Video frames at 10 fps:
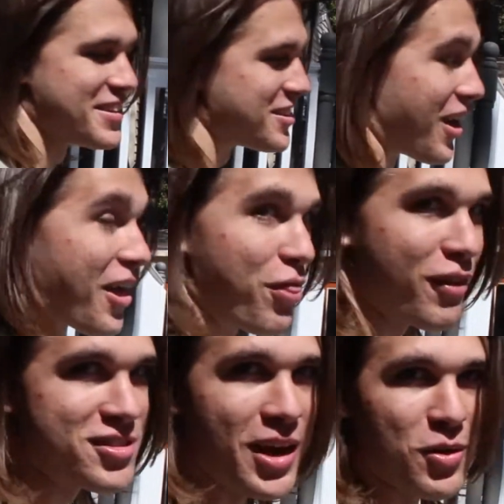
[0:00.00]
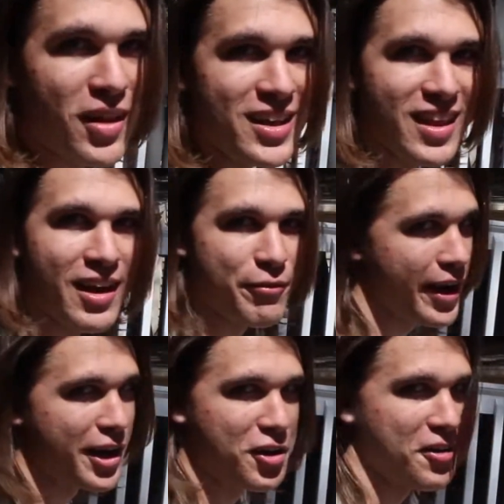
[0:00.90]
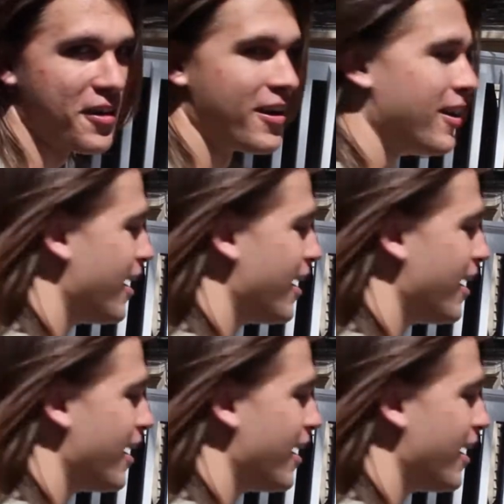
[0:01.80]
Sorry, I just thought you'd like that. I forgot it earlier.